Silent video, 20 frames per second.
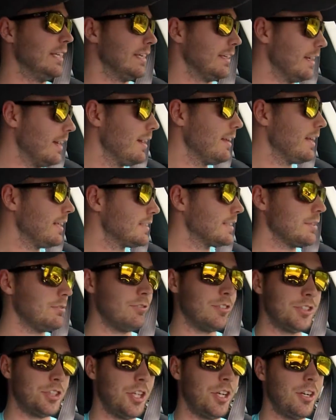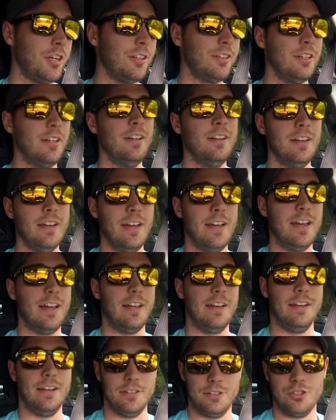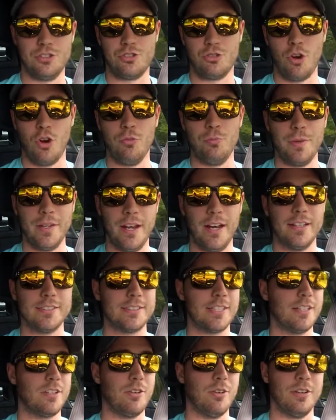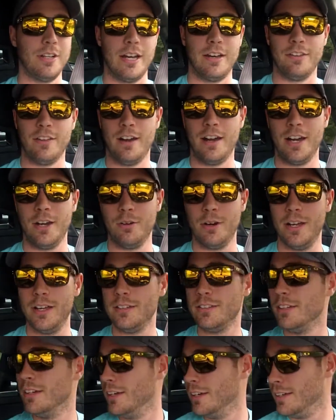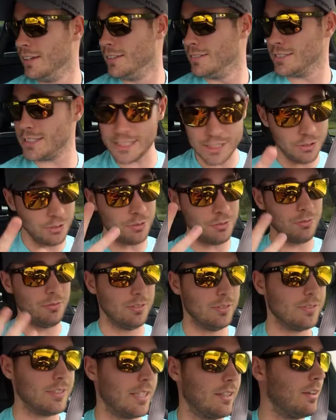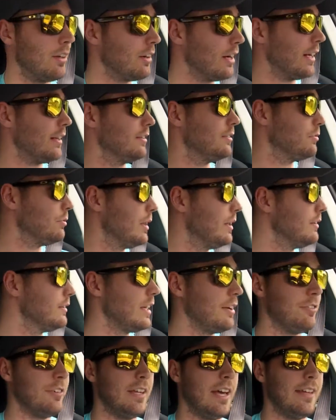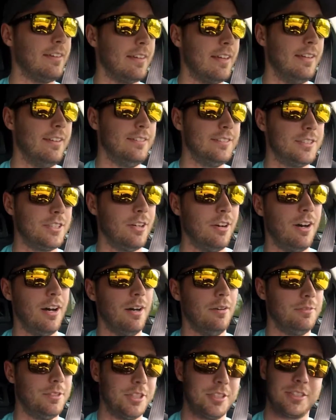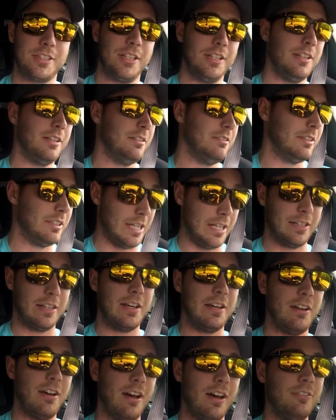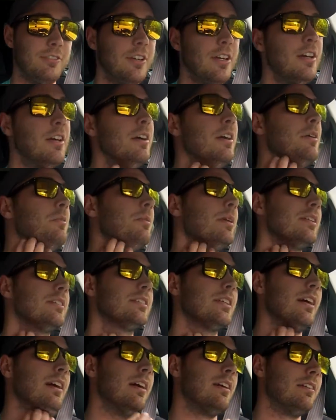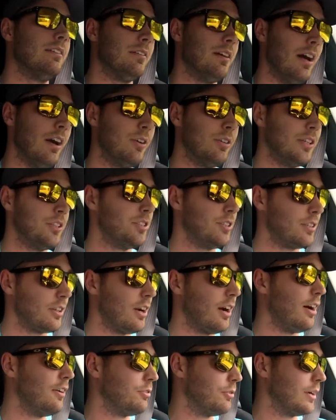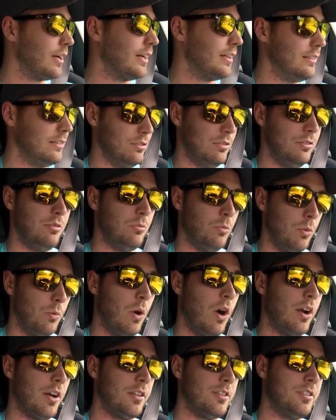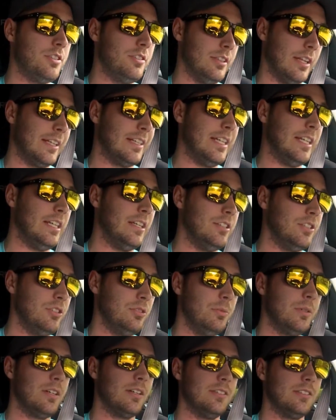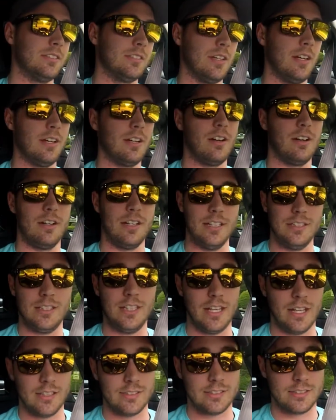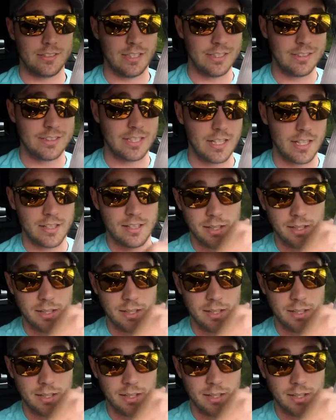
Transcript: Yeah, that's him for sure. And it drove me nuts, like going down the highway. I was like, all right, well, enough of that then. So I'm just gonna take that off. But I only took it off when I wanted to, like needed to, because I got an ETS intake.